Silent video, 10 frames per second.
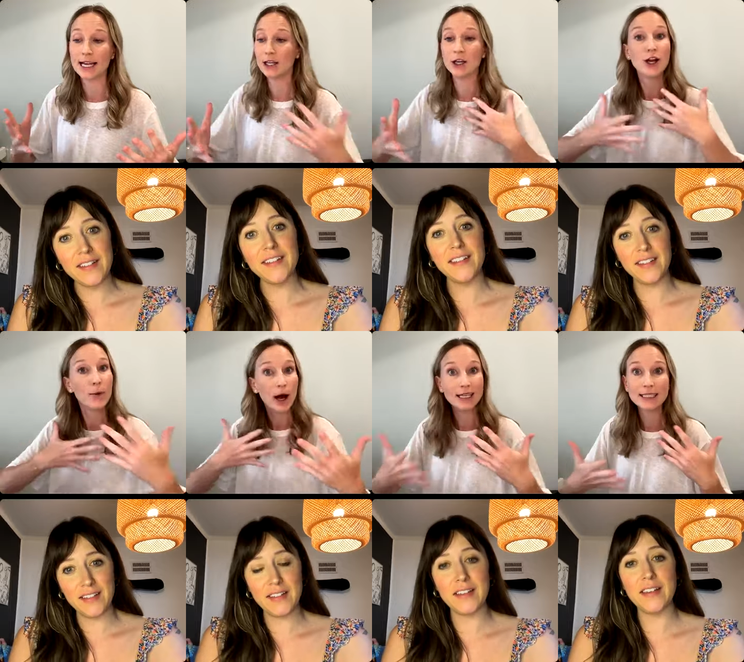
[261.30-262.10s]
Speaker 1: And, you know,
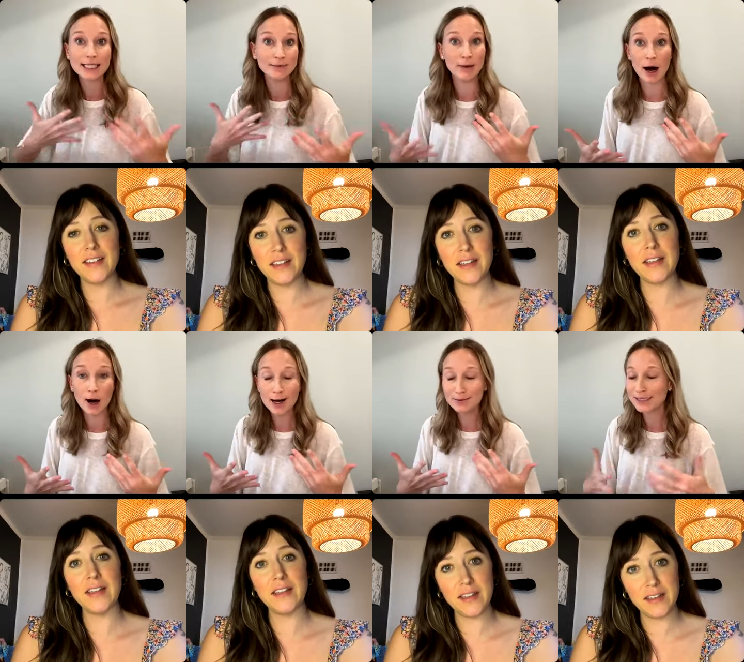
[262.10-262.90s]
us as
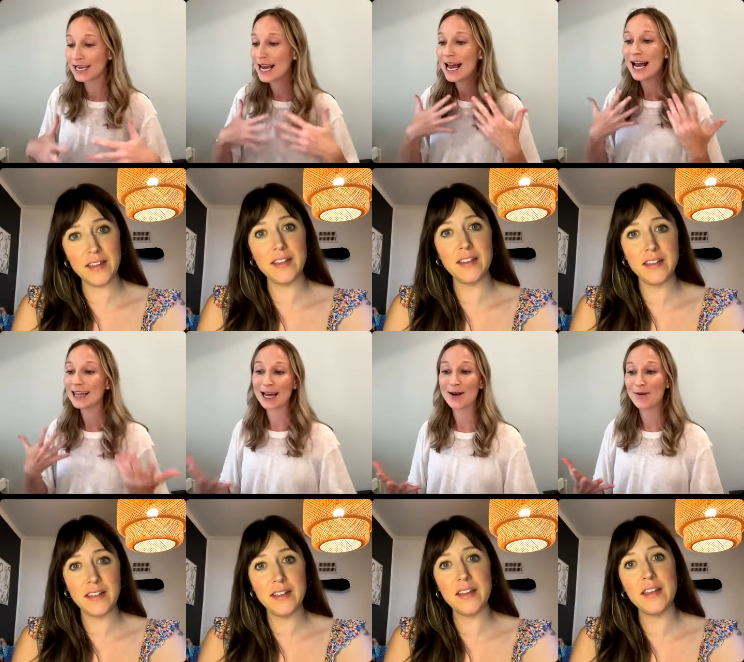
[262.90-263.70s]
moms,
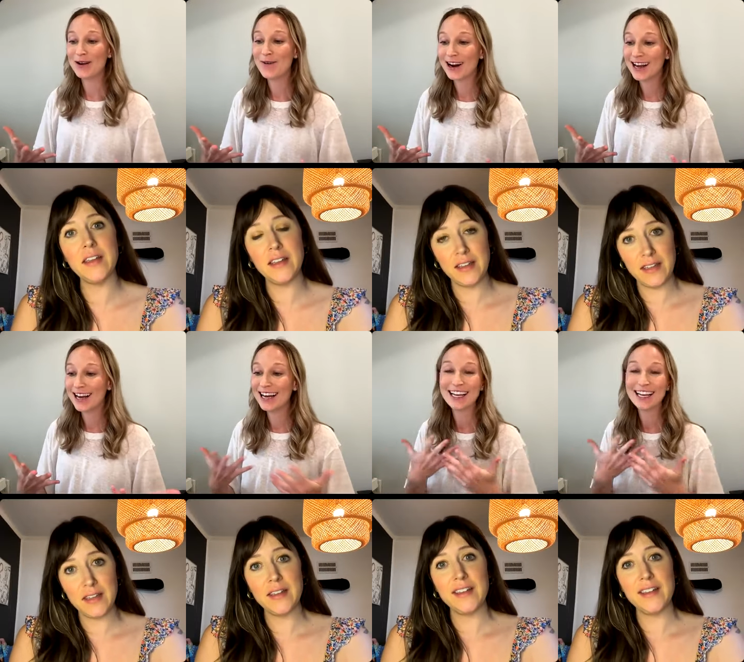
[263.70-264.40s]
like we want to